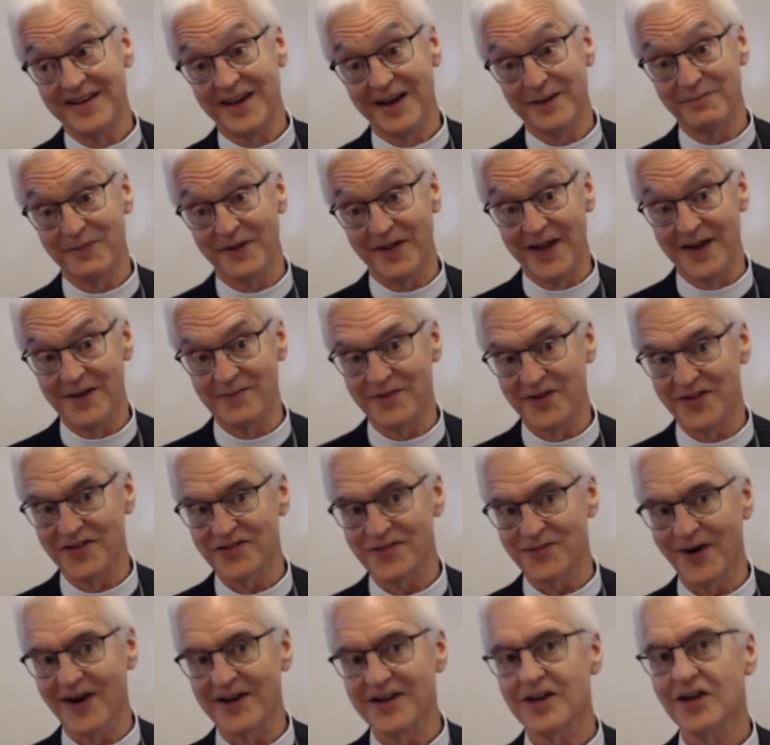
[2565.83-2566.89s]
and
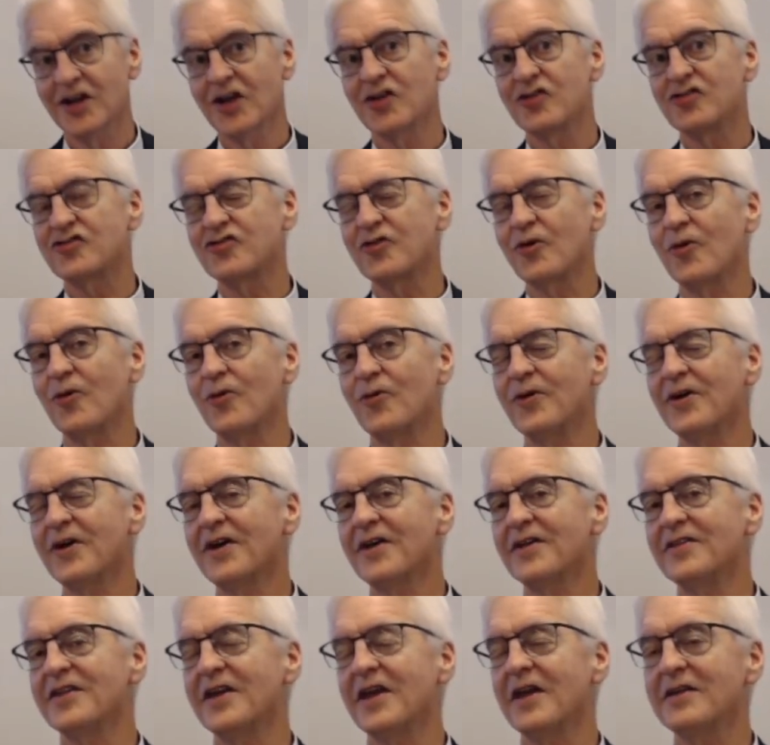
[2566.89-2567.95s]
blameless, right?
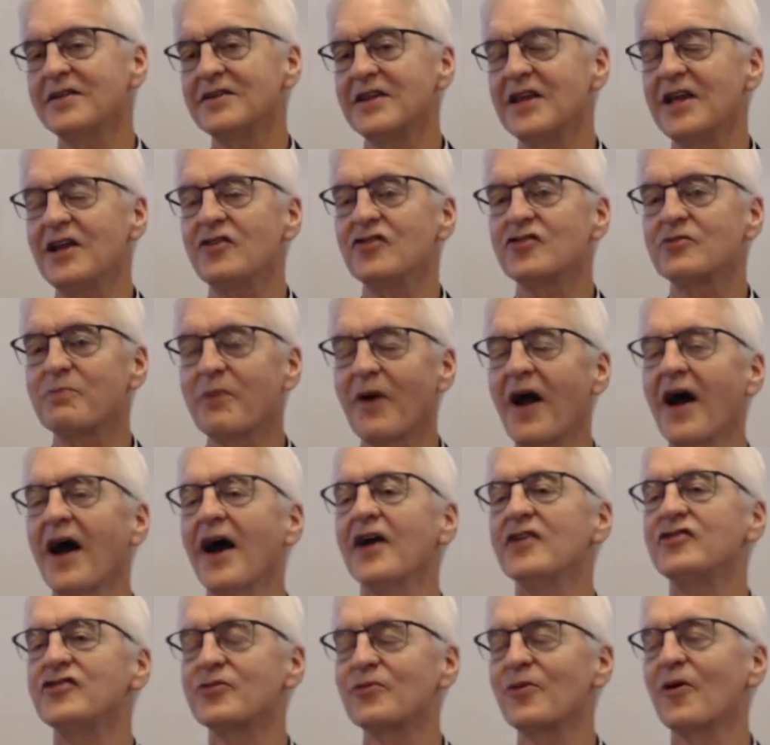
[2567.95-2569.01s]
So they, these
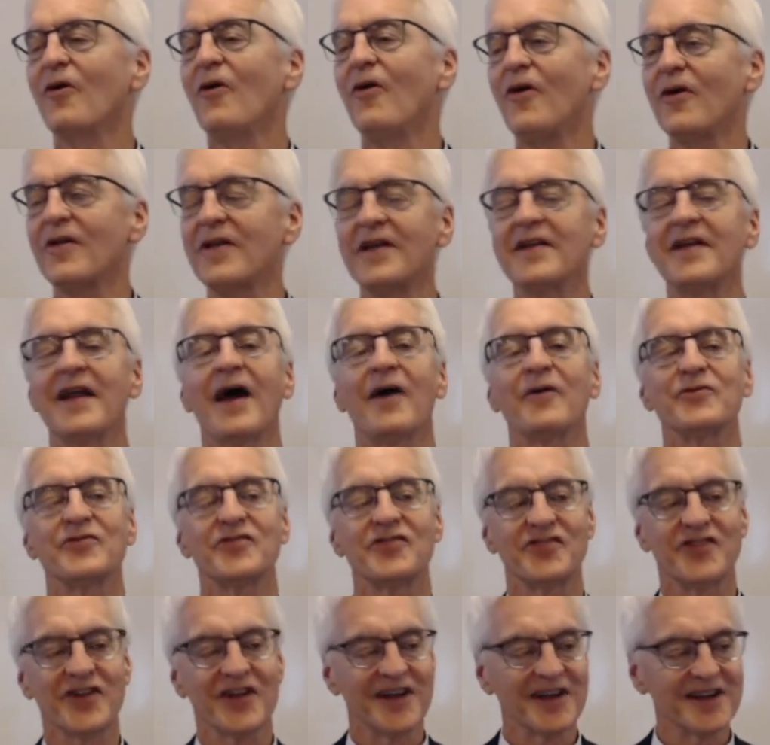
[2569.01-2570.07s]
brides were all
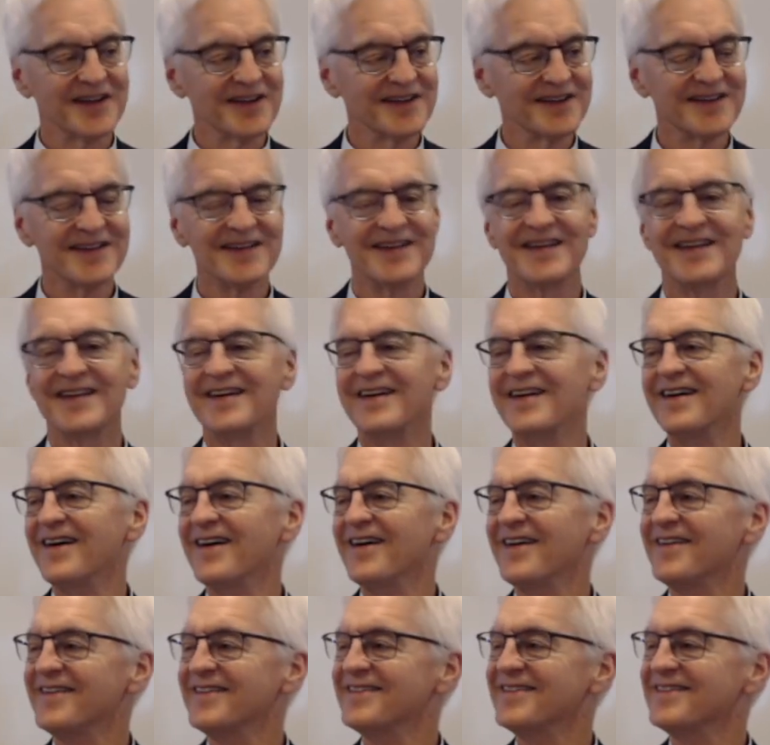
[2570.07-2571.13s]
announcing
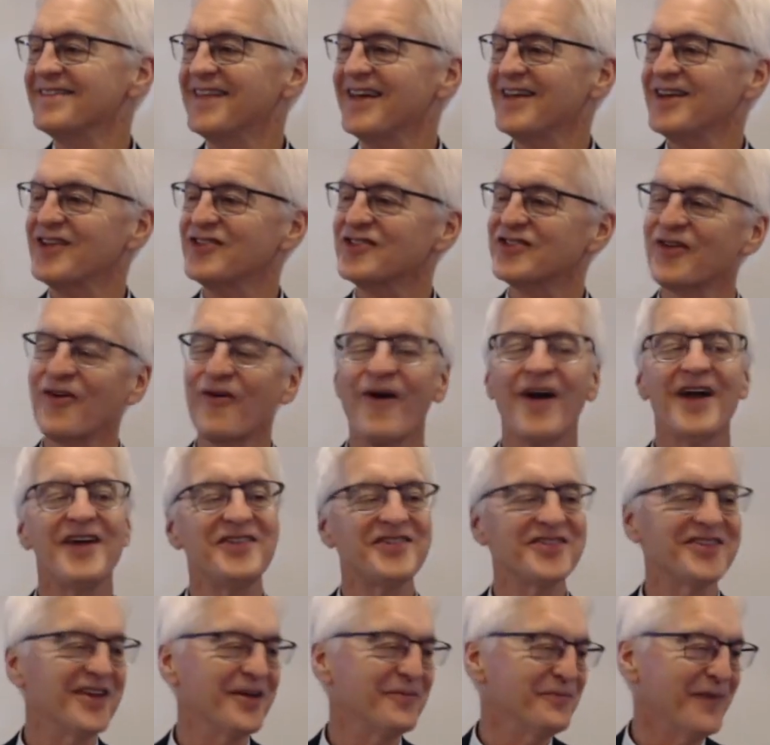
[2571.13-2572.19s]
uh, that it's
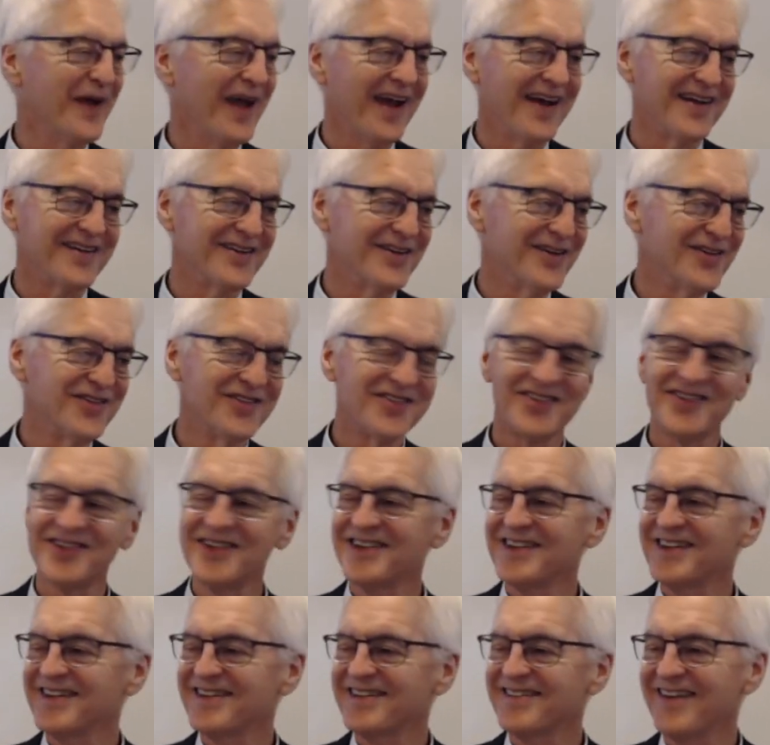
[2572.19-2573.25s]
Christ that matters,
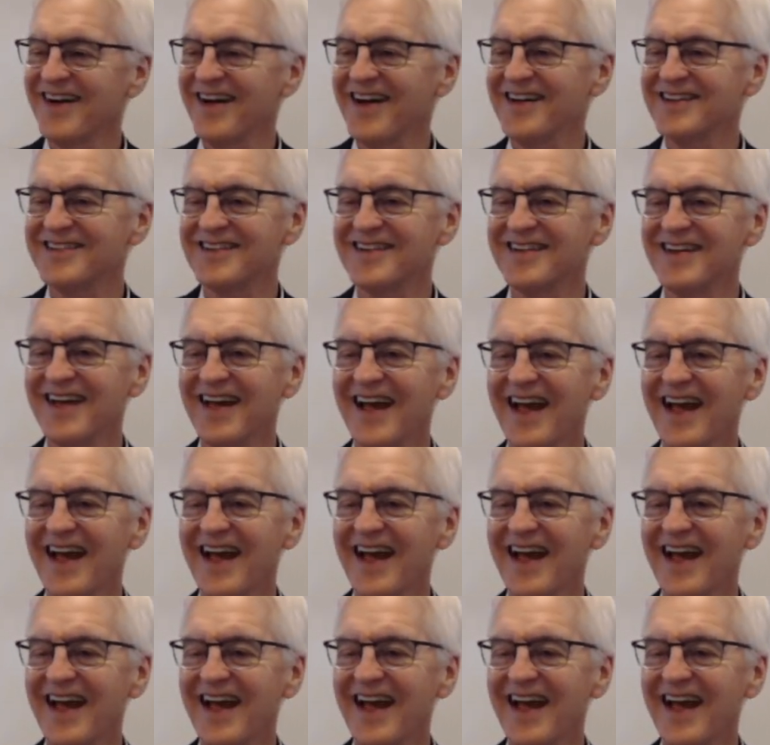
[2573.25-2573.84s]
right?